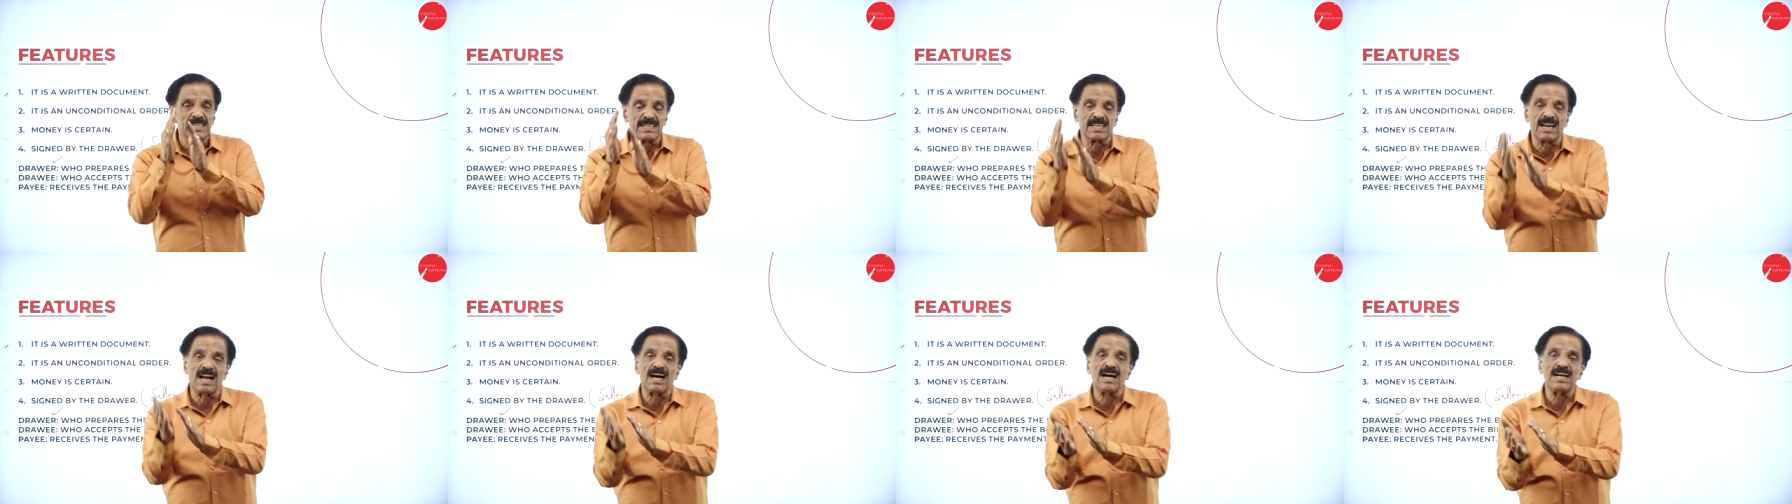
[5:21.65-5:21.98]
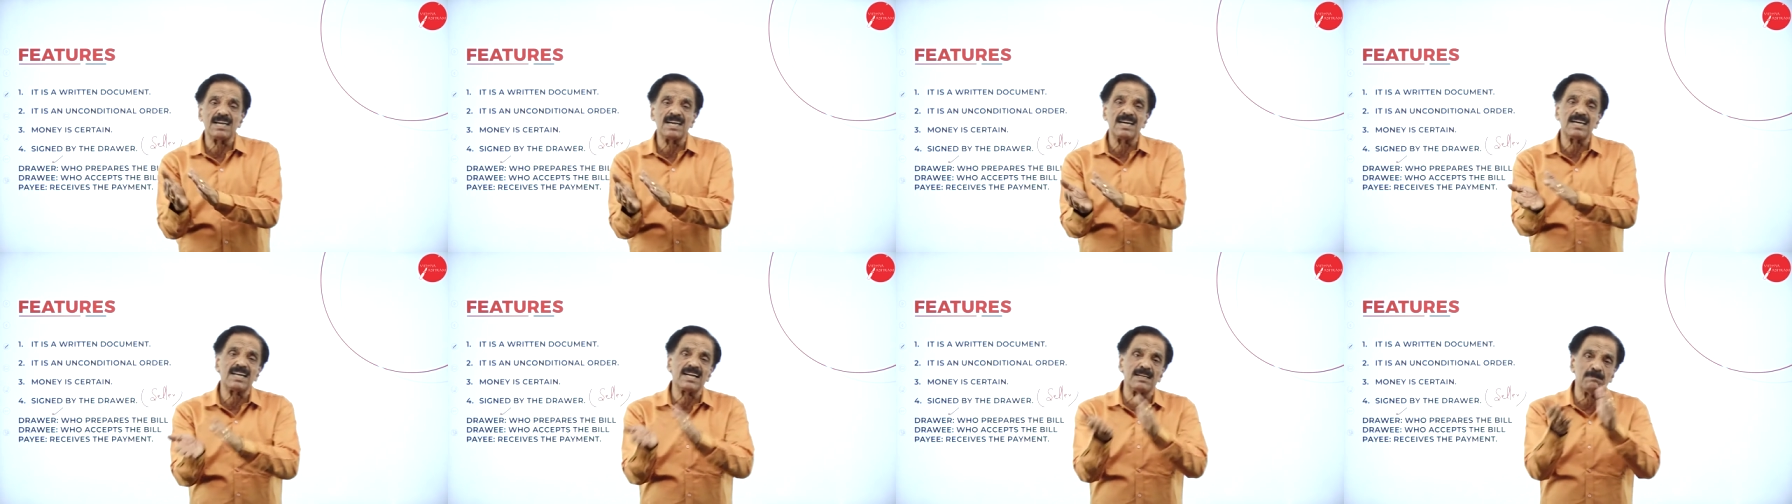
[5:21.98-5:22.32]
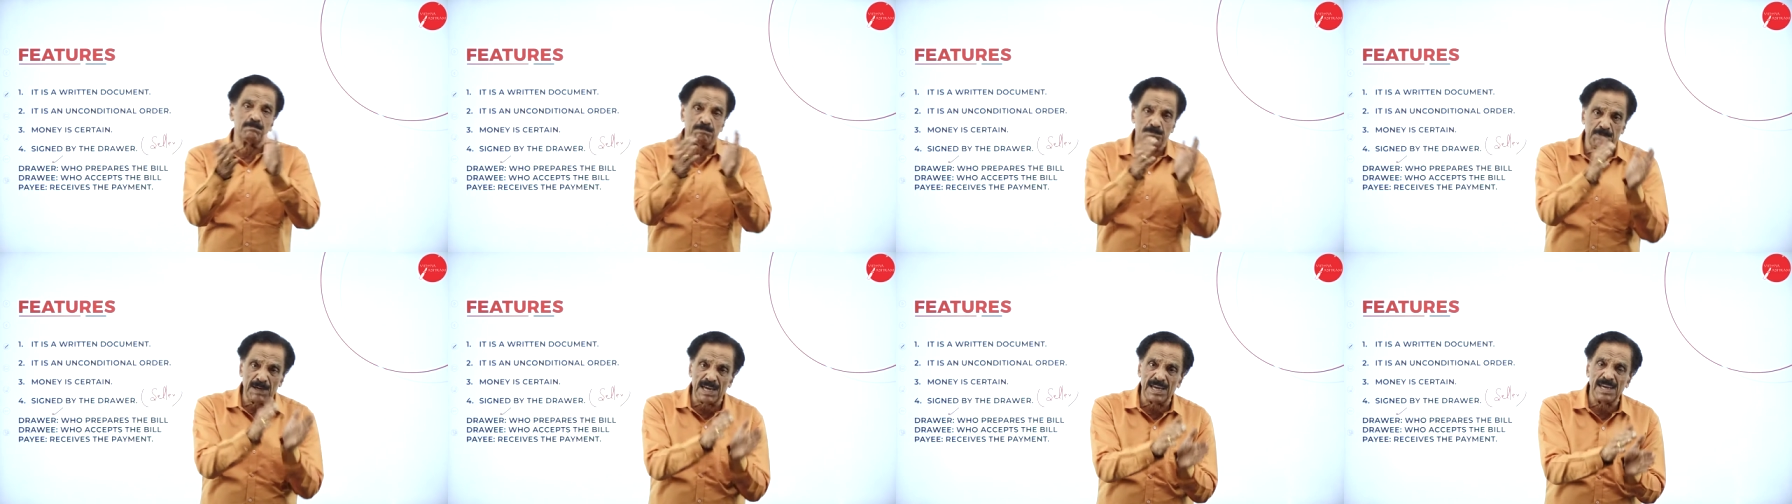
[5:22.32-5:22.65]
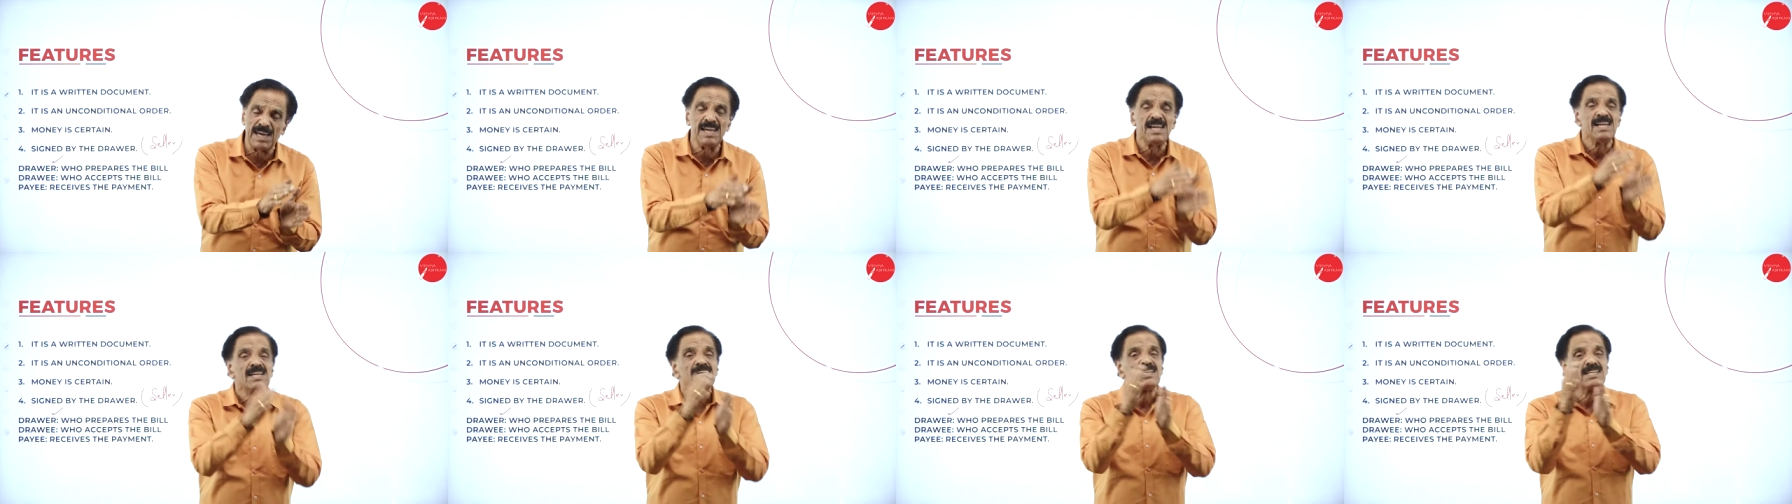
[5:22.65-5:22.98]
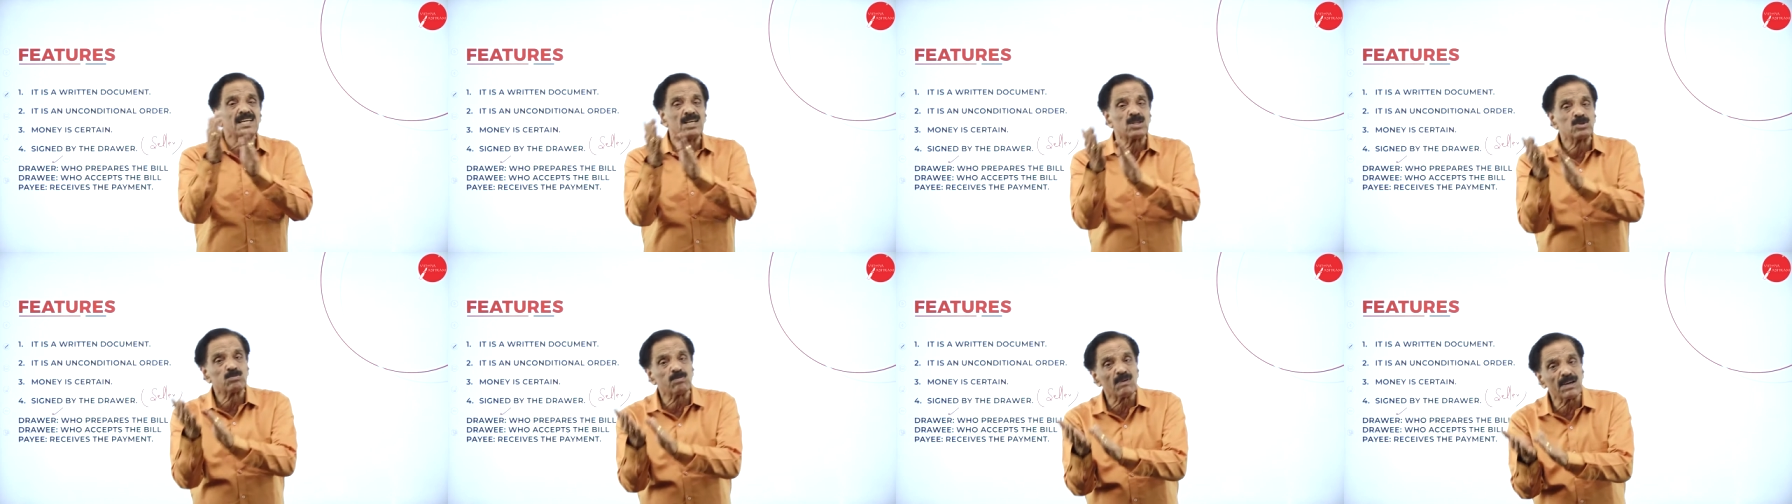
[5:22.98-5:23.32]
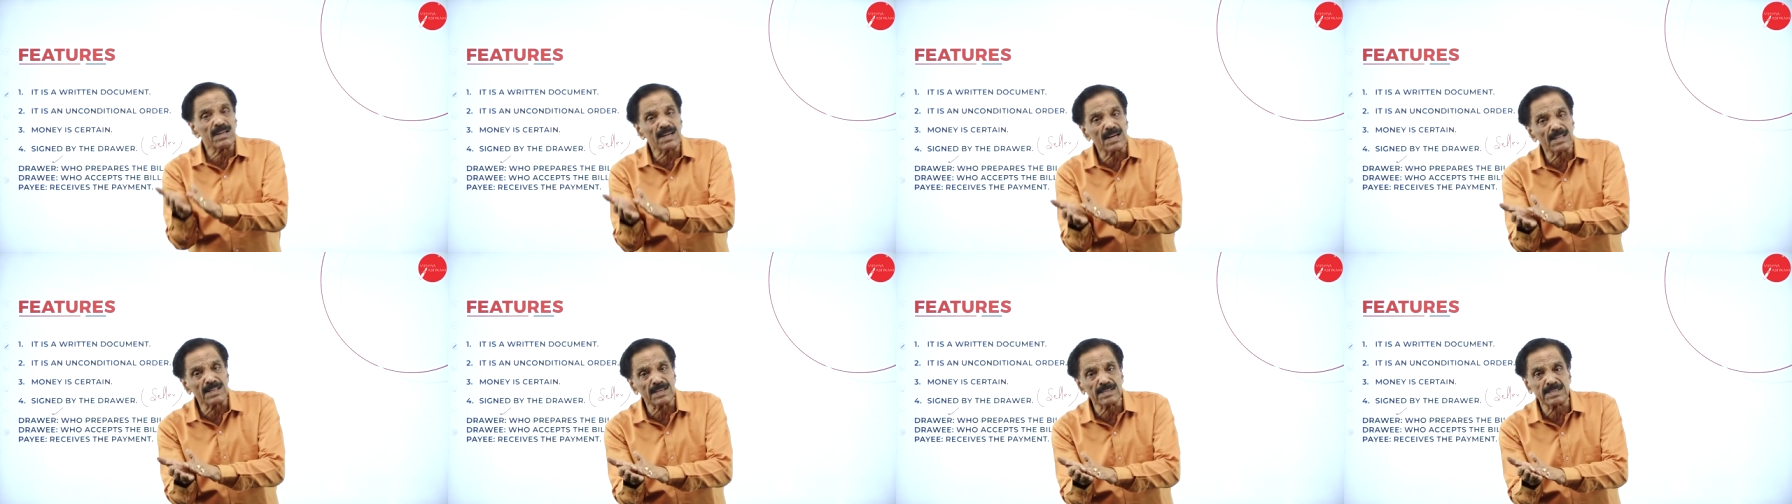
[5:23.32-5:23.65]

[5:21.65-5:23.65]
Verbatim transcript: Drawer and payee is one and